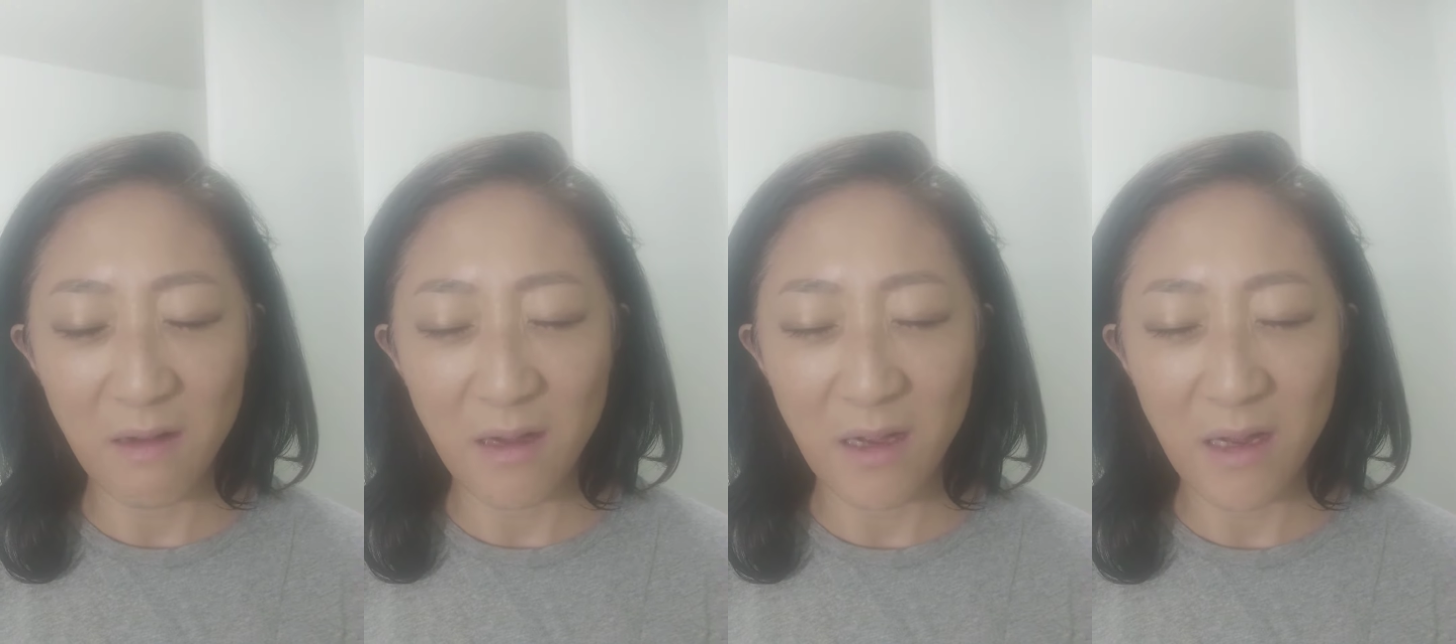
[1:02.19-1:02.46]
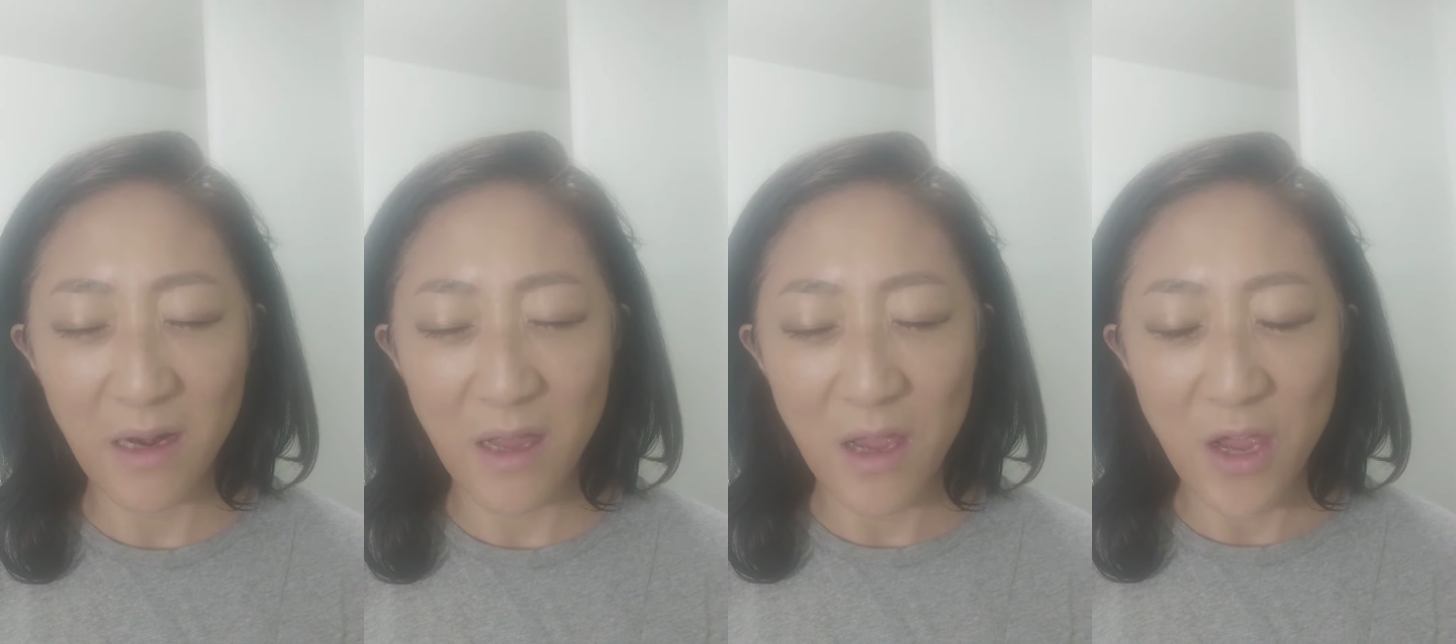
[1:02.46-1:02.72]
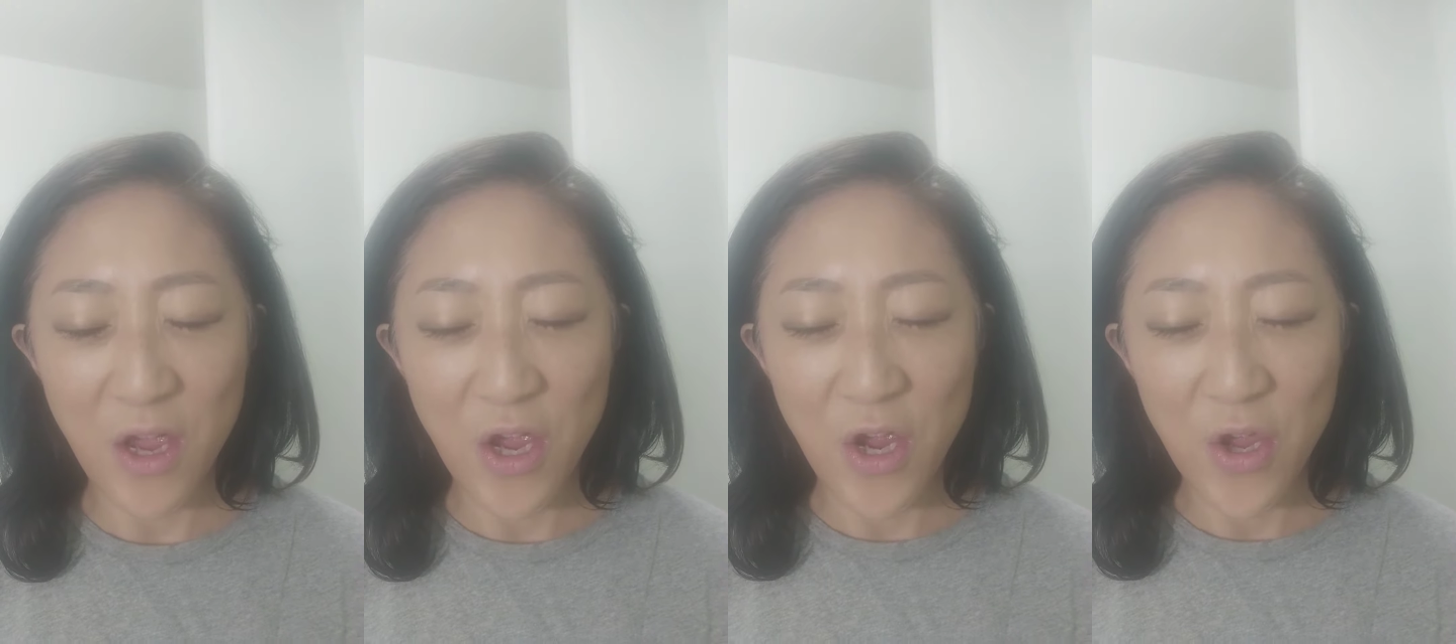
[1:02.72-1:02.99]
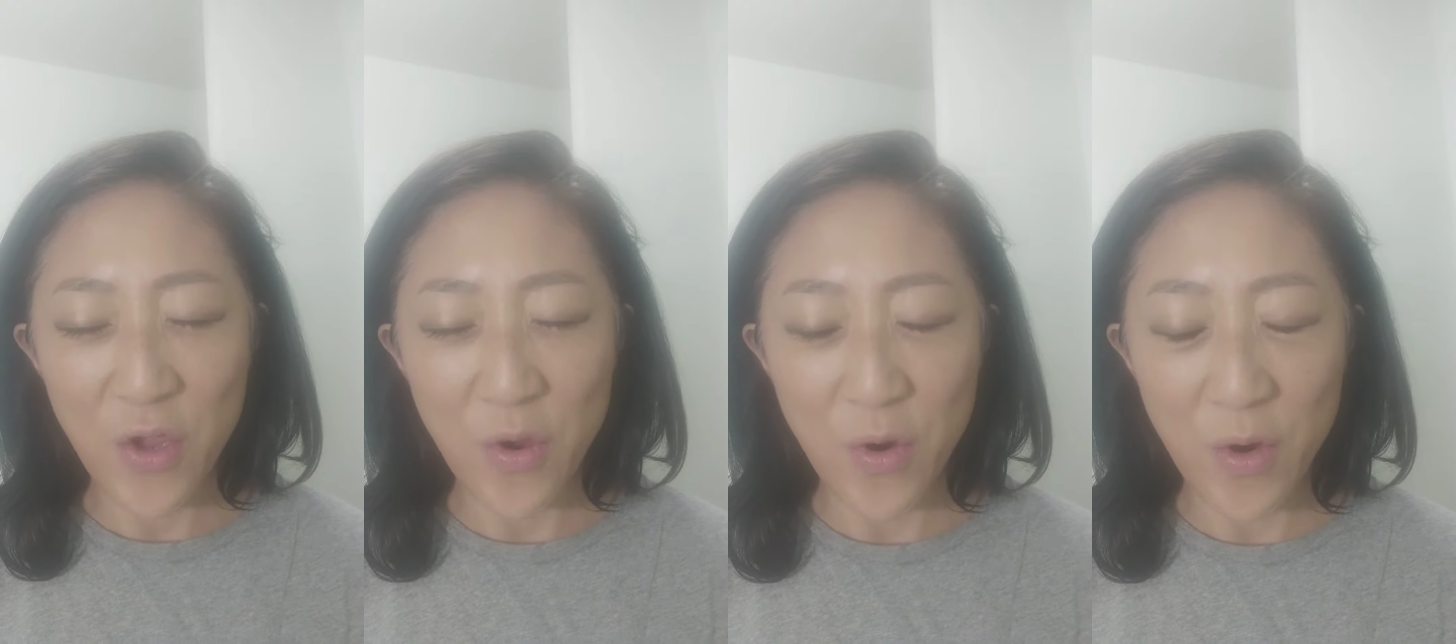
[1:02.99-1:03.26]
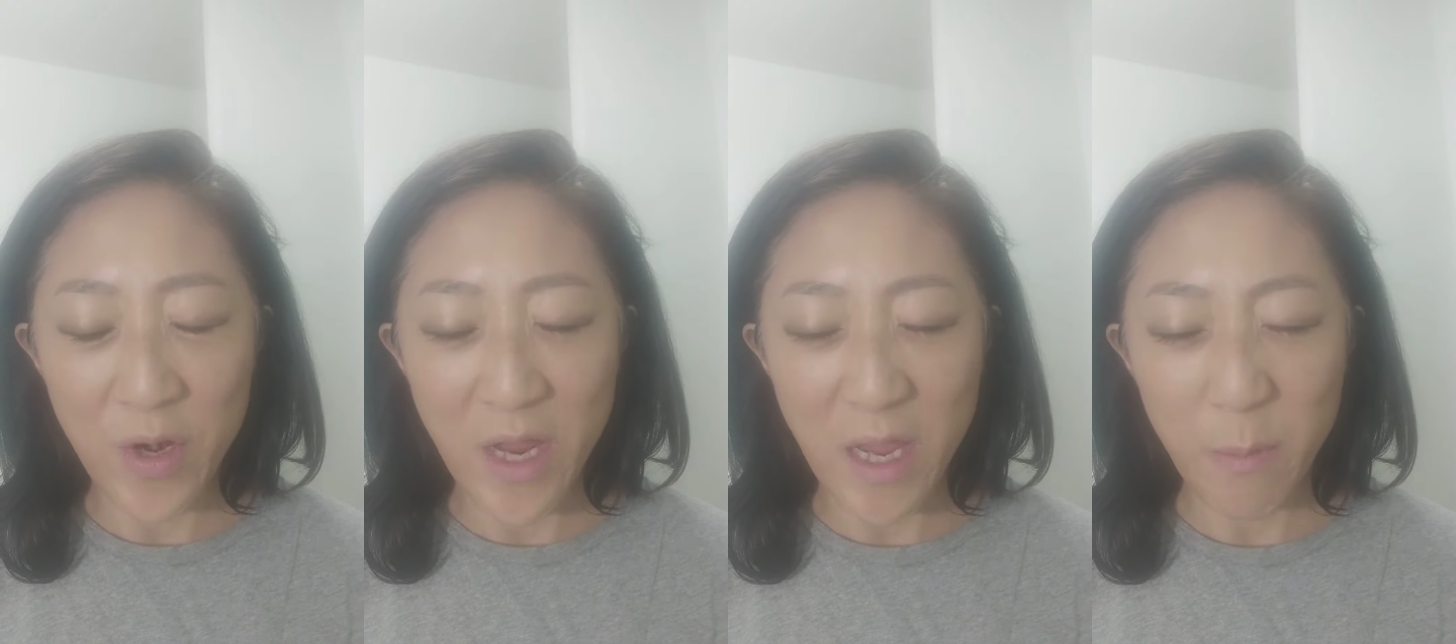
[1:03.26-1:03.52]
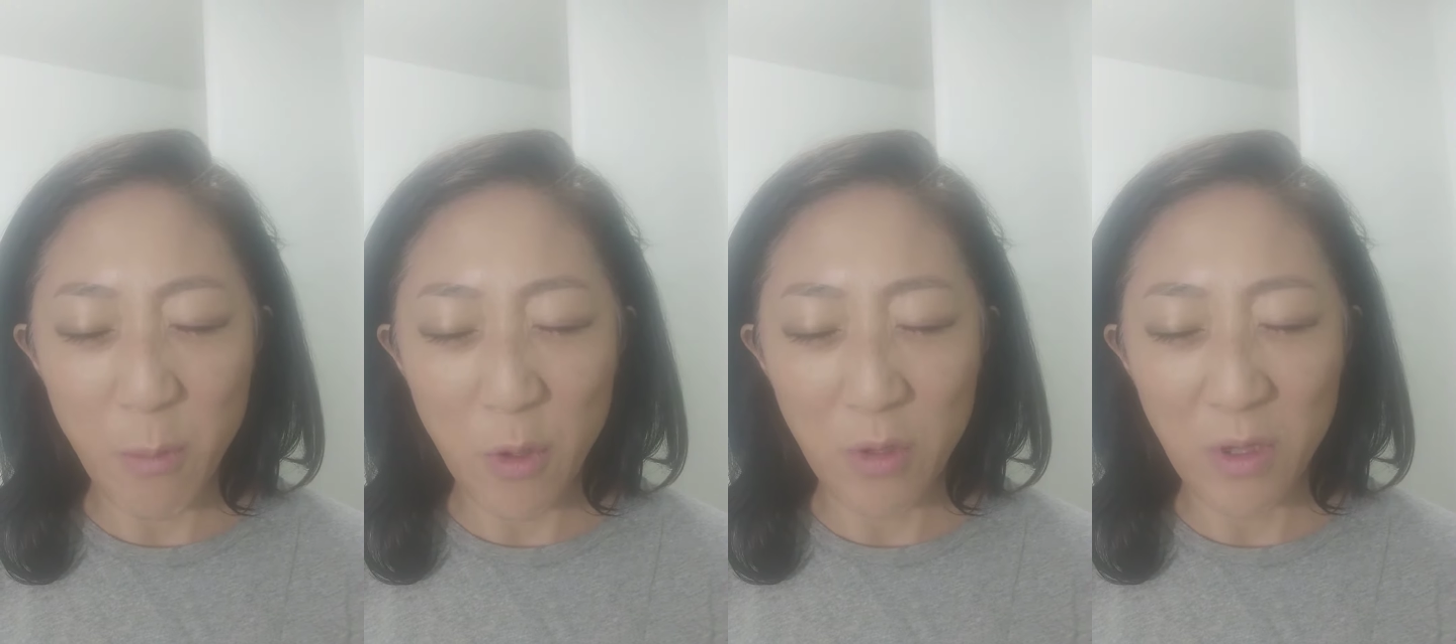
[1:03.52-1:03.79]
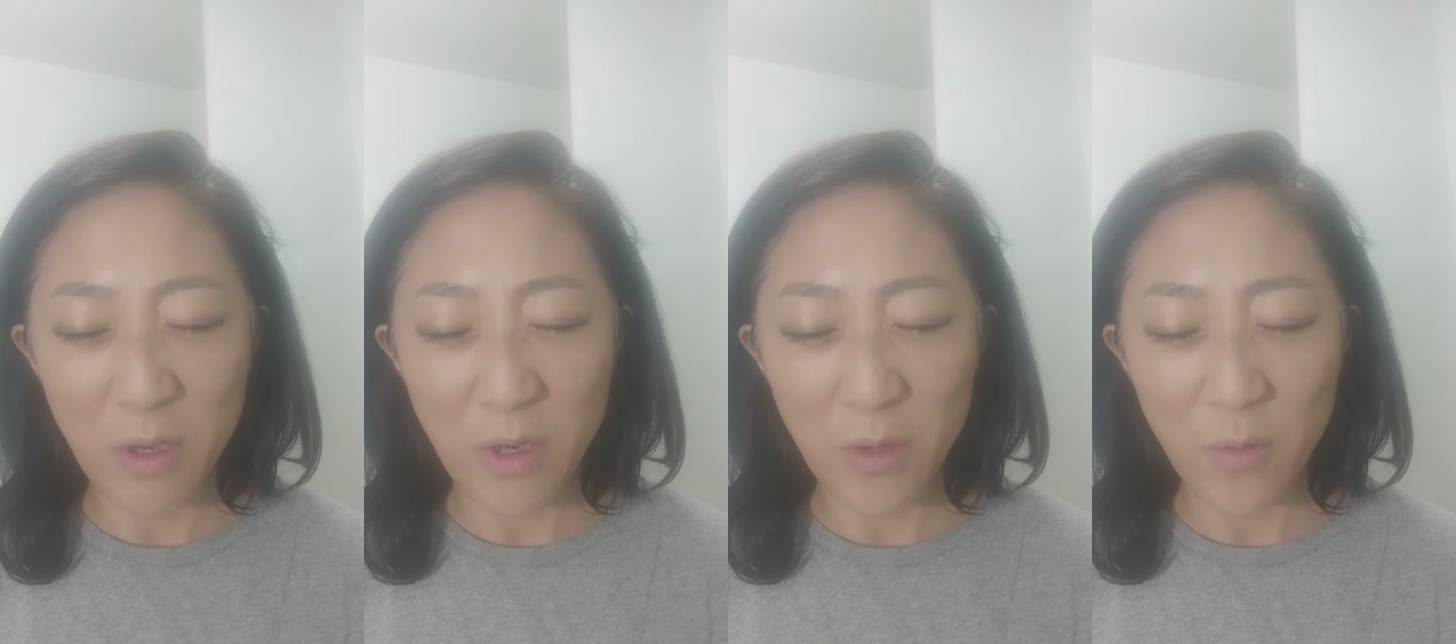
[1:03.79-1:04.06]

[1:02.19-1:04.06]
God. Your name alone